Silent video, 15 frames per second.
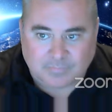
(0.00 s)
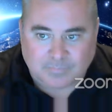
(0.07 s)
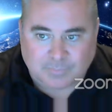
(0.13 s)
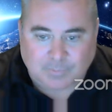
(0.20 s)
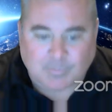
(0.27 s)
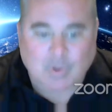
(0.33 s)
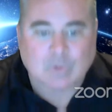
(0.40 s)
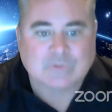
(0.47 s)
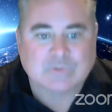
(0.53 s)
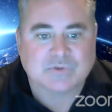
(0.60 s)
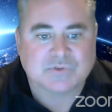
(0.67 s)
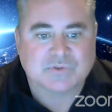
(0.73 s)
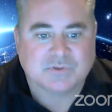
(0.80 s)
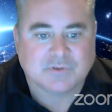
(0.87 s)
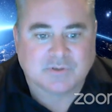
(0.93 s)

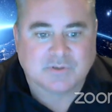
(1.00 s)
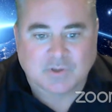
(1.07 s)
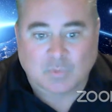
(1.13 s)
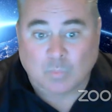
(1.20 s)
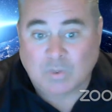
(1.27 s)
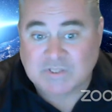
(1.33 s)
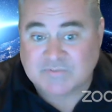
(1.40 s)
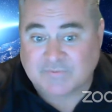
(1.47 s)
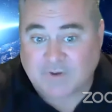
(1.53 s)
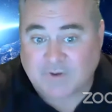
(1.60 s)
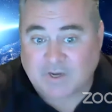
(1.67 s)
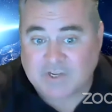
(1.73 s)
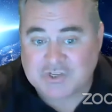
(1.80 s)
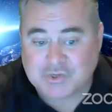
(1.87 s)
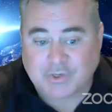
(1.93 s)
proposals. What's fun
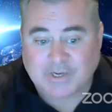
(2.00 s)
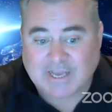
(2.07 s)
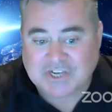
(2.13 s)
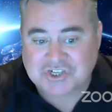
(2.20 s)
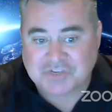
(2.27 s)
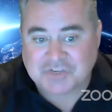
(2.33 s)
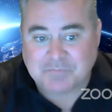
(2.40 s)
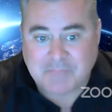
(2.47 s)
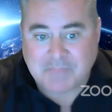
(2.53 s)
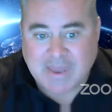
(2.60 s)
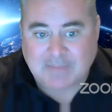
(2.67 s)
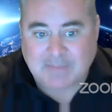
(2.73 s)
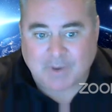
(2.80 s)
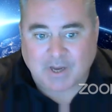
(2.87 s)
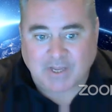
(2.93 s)
is you can actually make
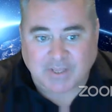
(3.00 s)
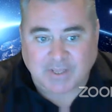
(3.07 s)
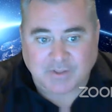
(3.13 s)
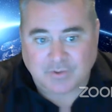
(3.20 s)
money.